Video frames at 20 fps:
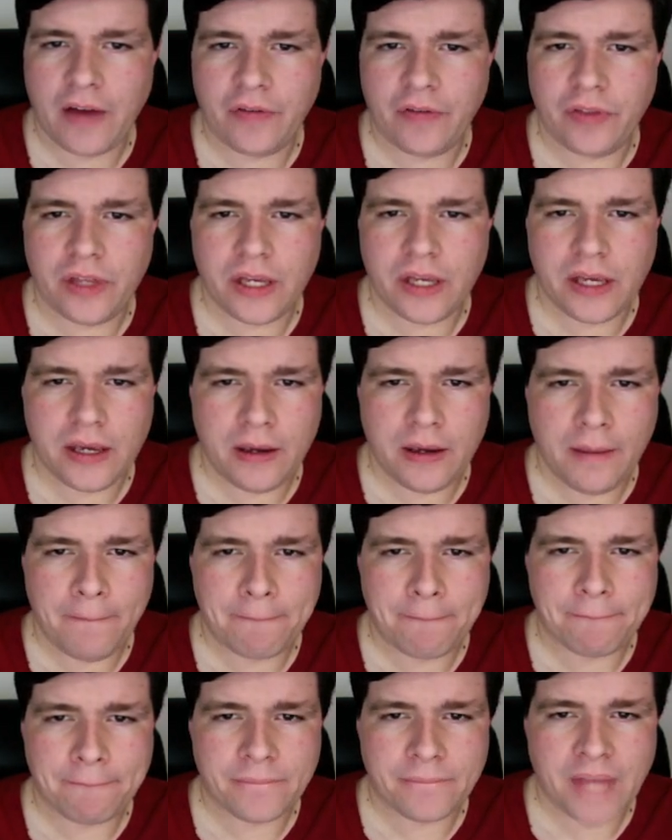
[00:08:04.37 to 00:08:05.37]
the
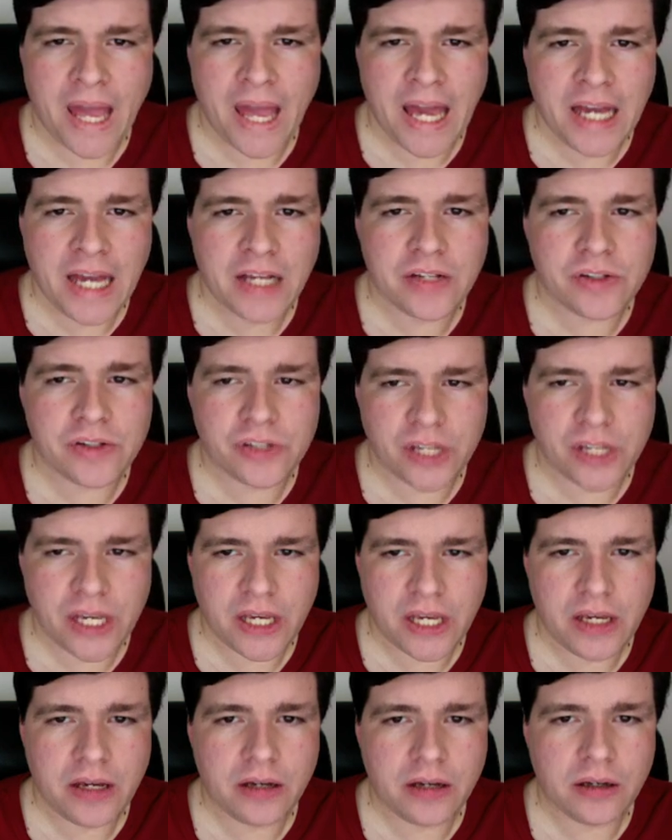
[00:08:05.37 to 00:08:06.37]
AZ,
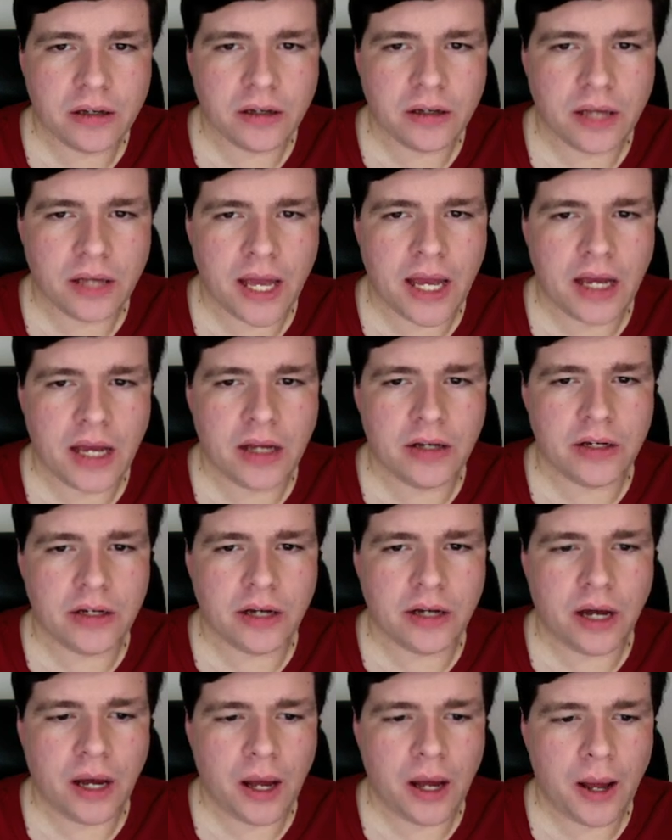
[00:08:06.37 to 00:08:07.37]
and
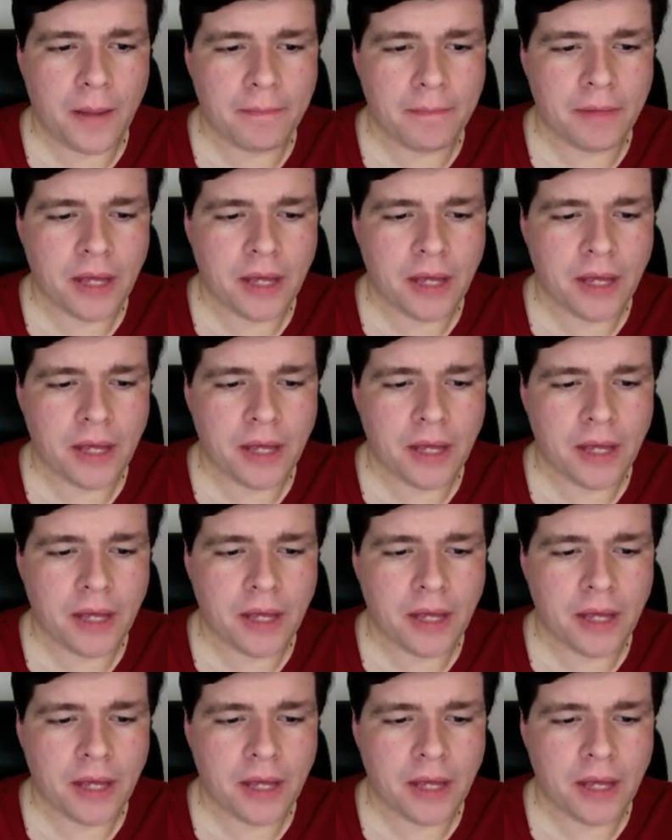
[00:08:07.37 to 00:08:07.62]
AZ,